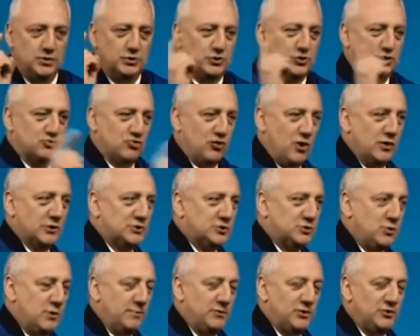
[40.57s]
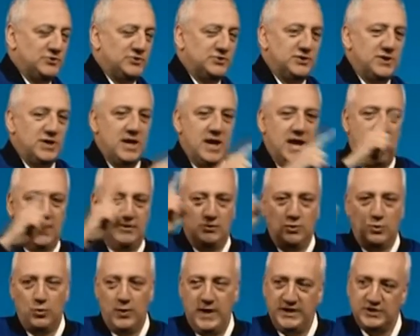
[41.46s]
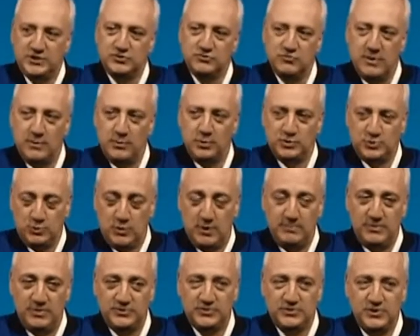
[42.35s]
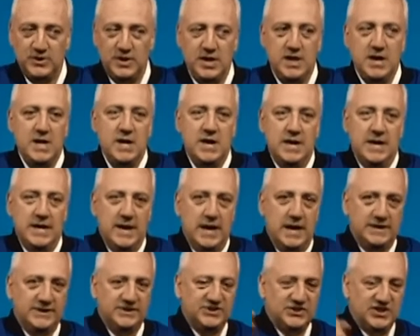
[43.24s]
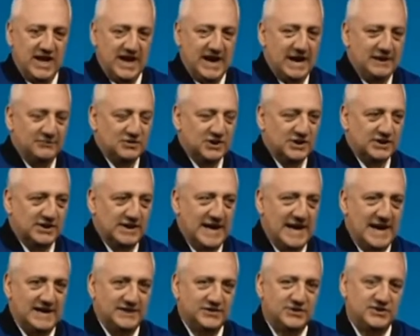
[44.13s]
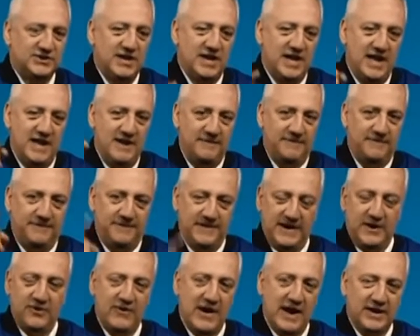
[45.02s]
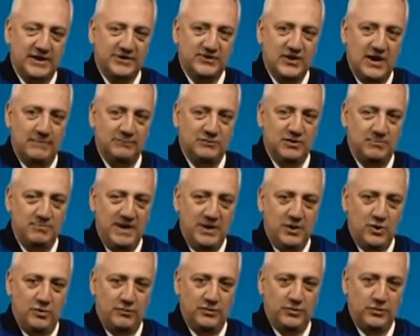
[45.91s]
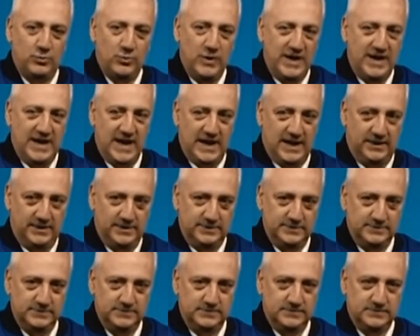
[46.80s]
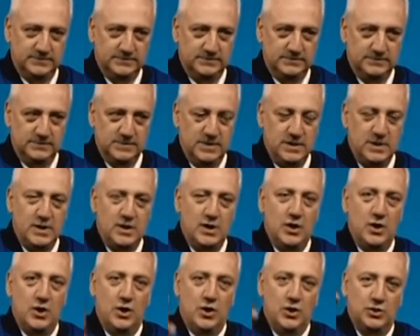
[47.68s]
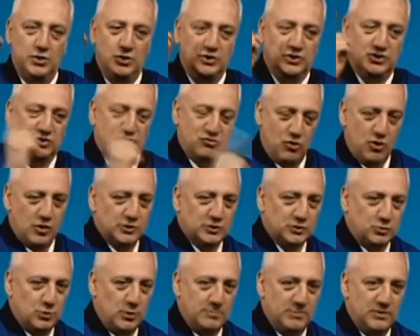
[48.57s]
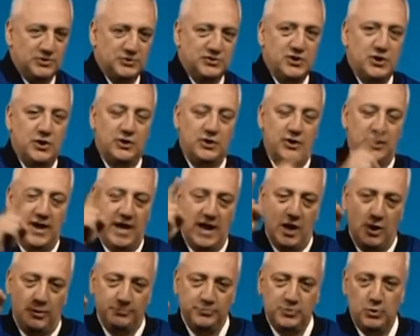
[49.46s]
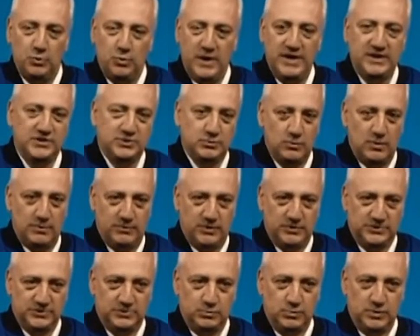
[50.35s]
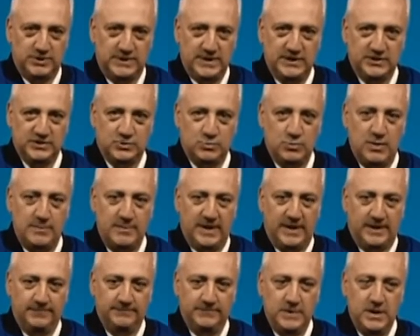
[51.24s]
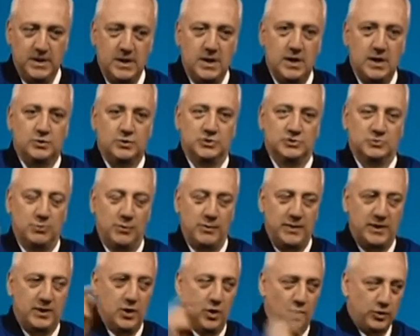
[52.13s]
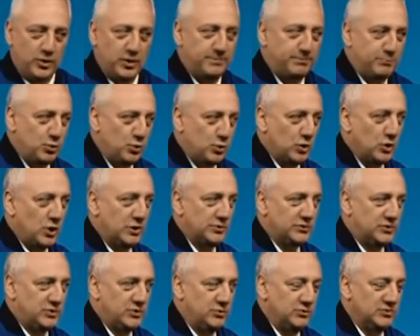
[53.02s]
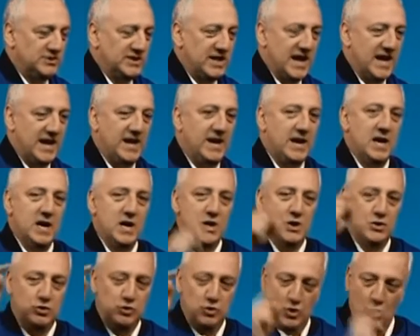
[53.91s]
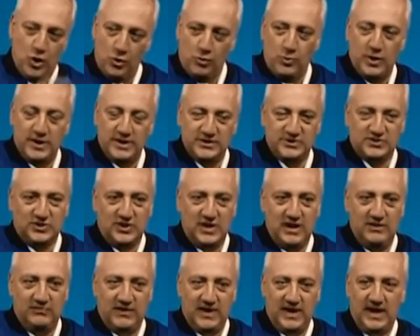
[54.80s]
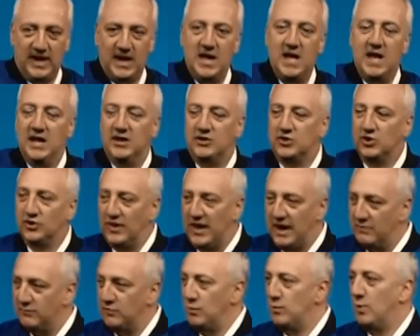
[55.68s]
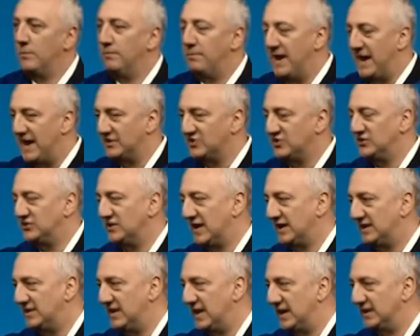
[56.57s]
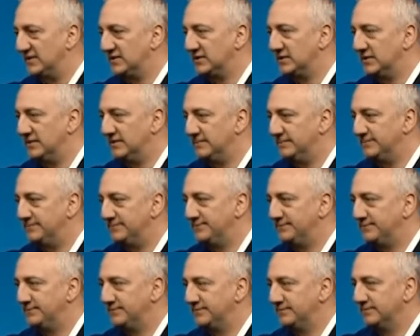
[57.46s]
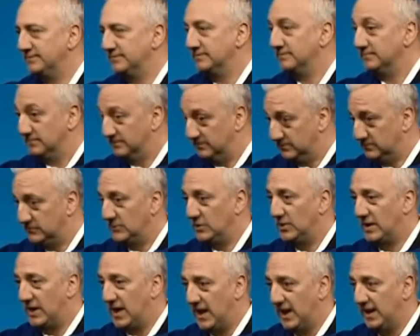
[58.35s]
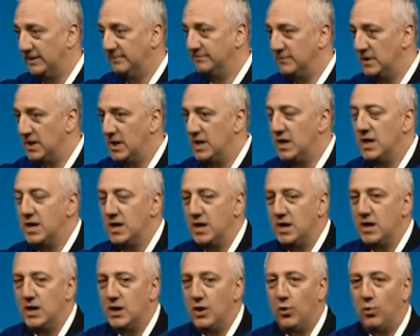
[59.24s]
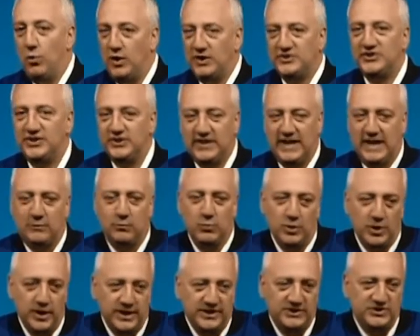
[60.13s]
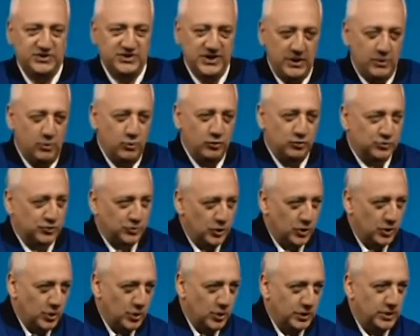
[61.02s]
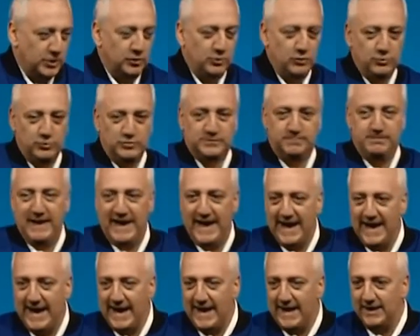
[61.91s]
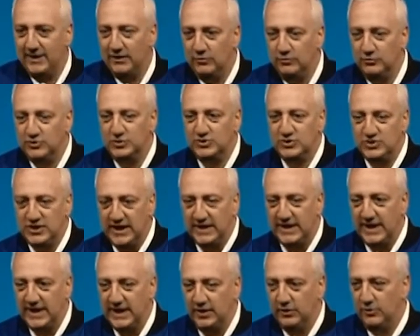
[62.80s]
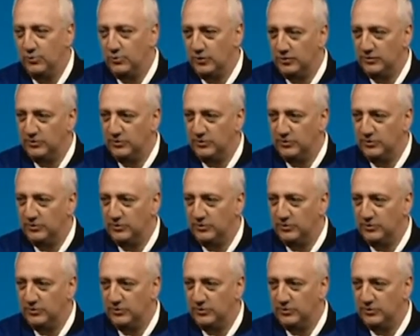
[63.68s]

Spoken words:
the strong swimmers and the weak swimmers stay after class, figure out a time to meet over the weekend. The strong swimmers are going to help the weak swimmers with their swimming. Because when we go to the pool on Tuesday, no one is leaving until everyone passes that test. Okay? It wasn't like we're going to see who's good and who's bad and who's chicken and